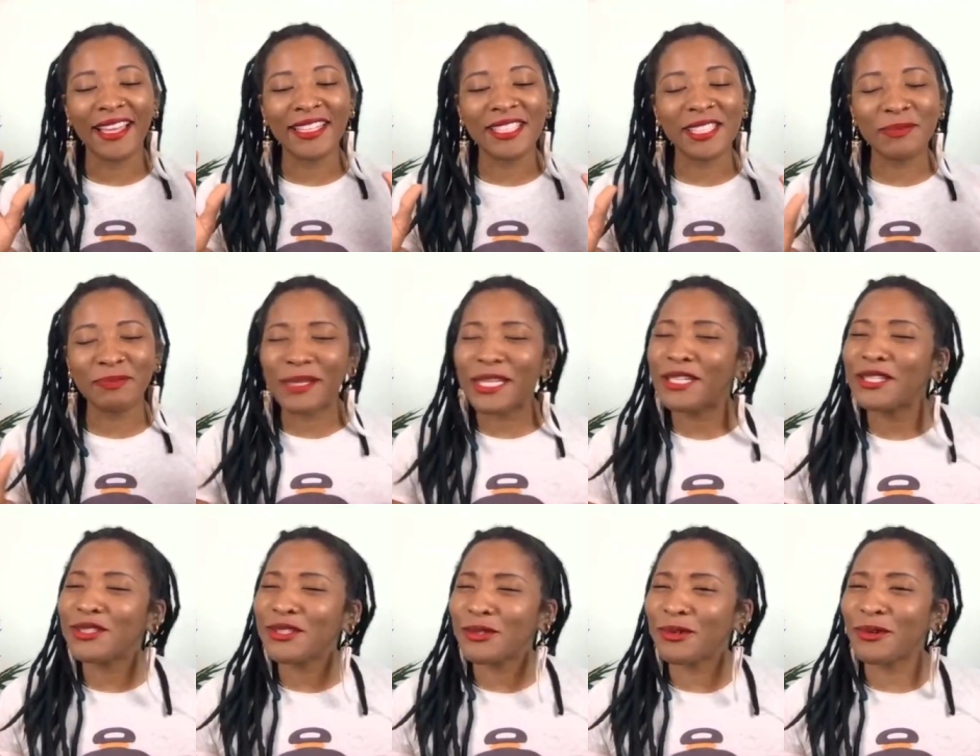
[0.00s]

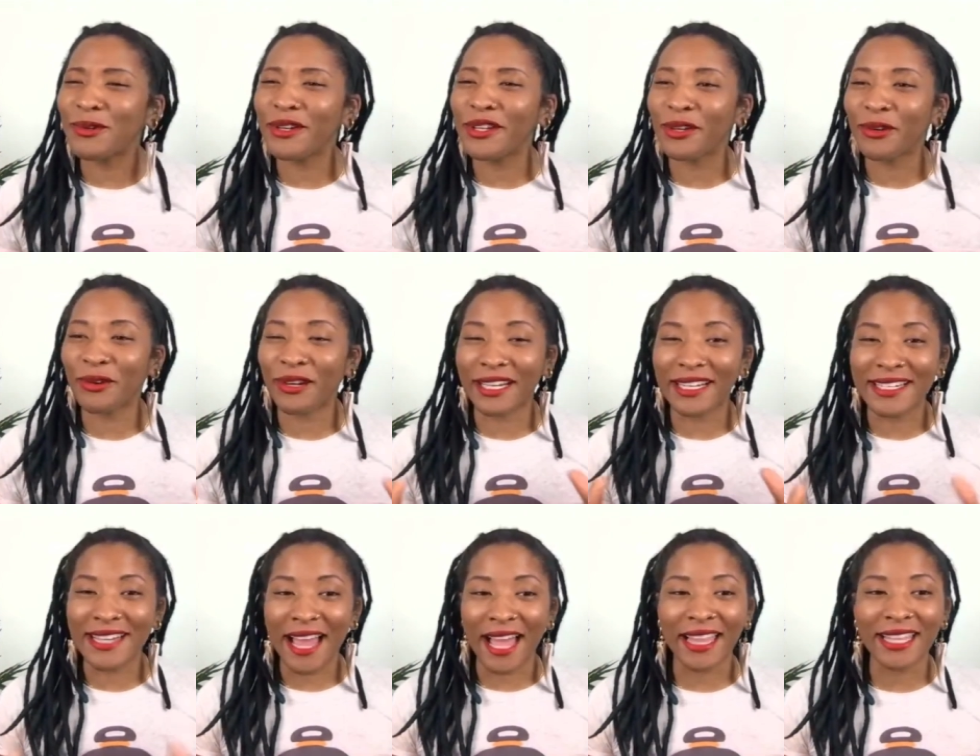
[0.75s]
speaks on or
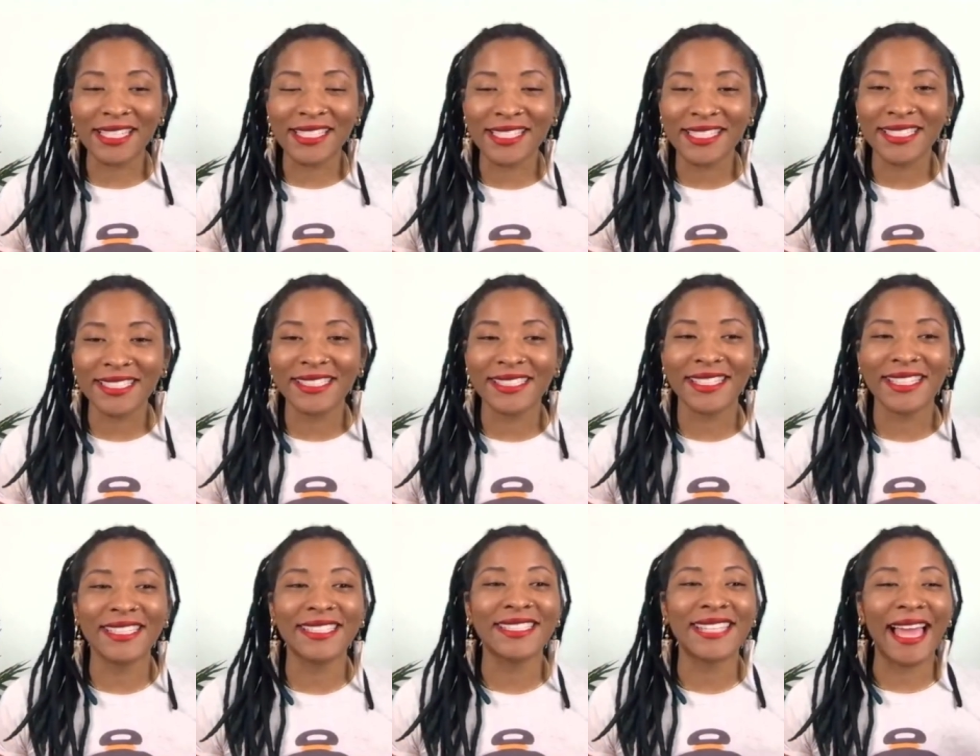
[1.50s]

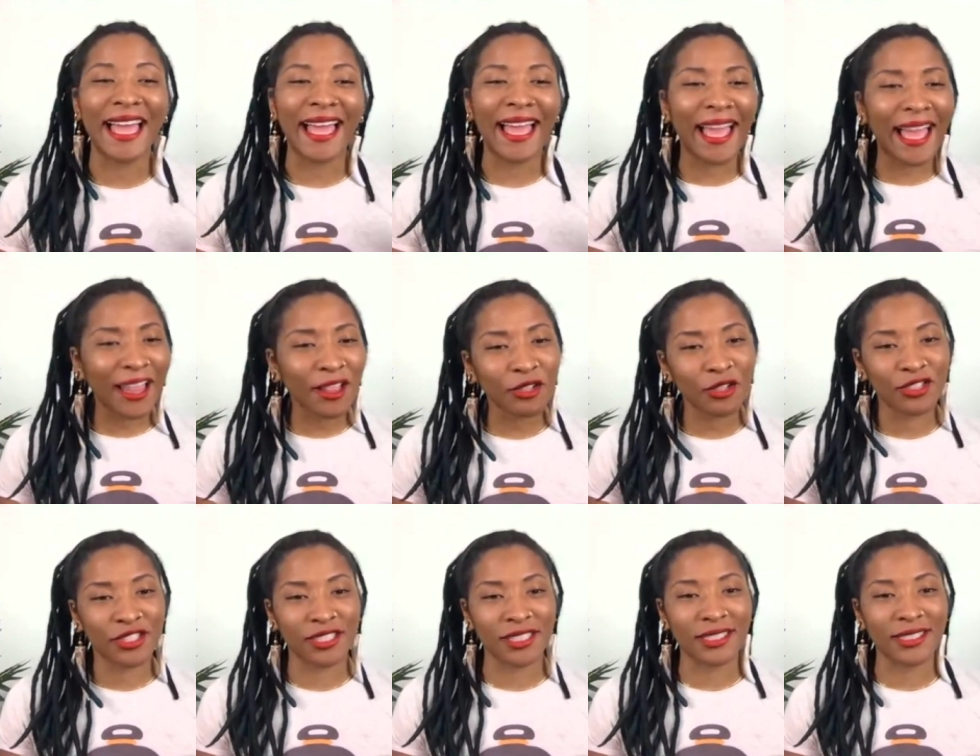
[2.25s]
acknowledges is
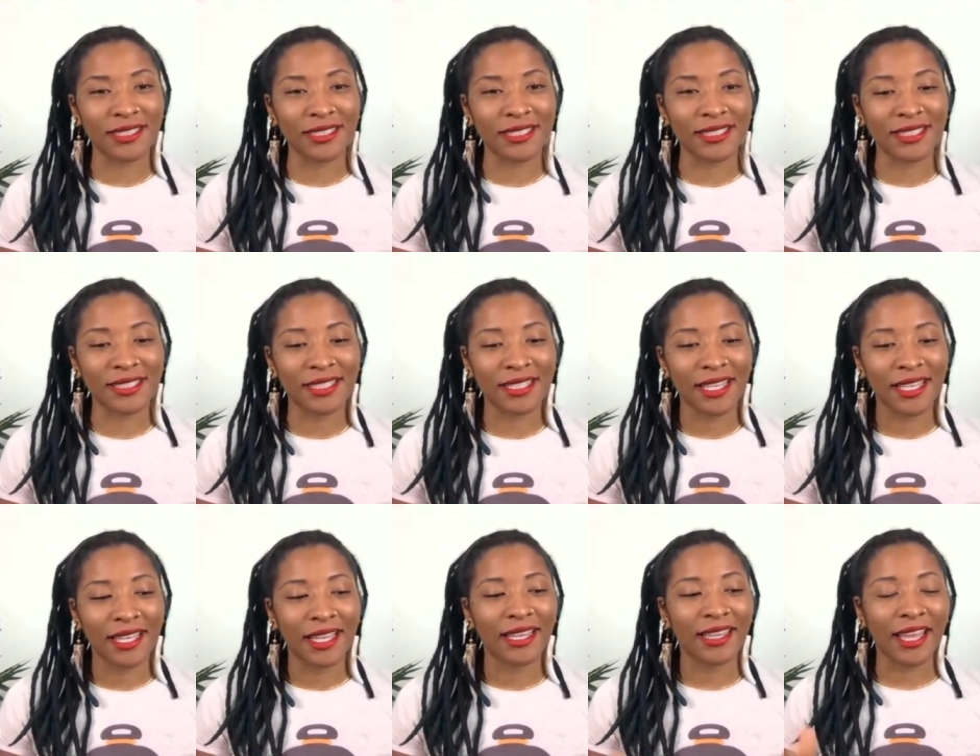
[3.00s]
allergies,
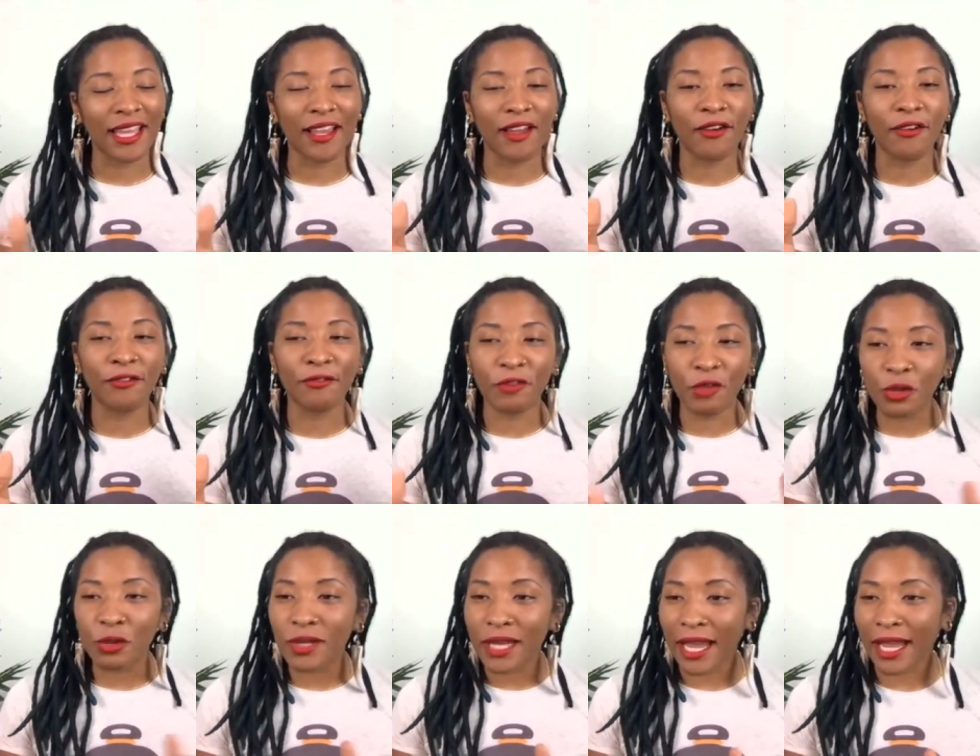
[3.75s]
like
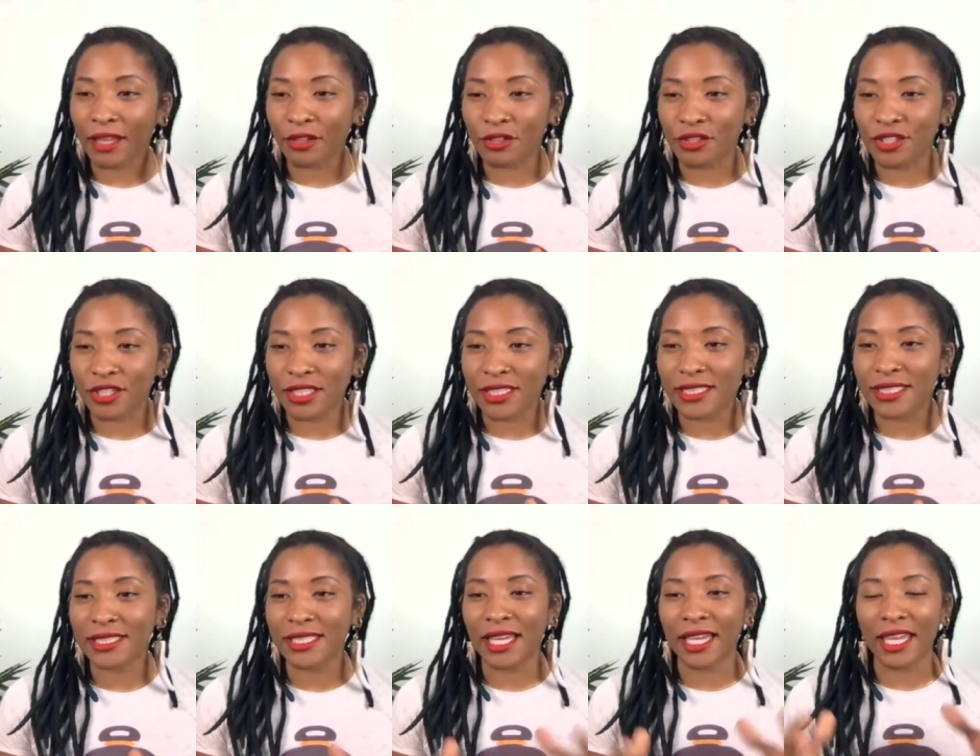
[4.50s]
food allergies.